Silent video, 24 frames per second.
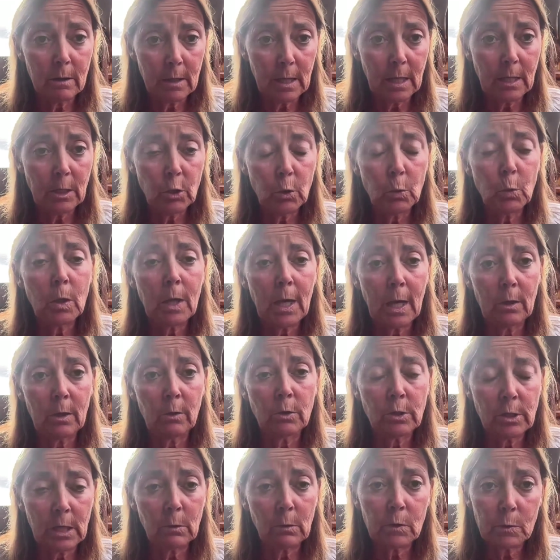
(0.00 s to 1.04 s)
then you
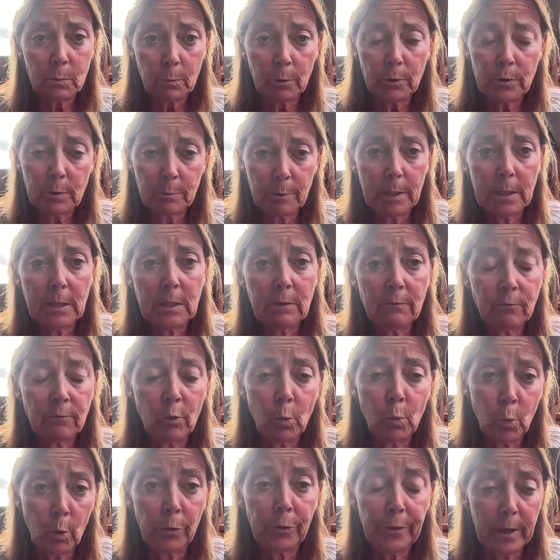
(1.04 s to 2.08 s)
cannot take responsibility
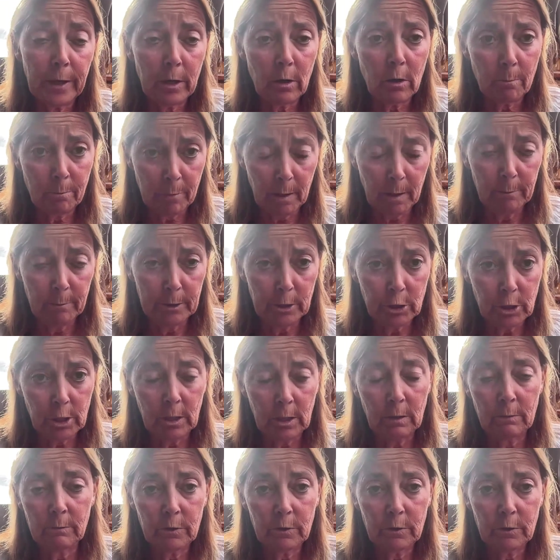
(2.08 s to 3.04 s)
for what they are publishing.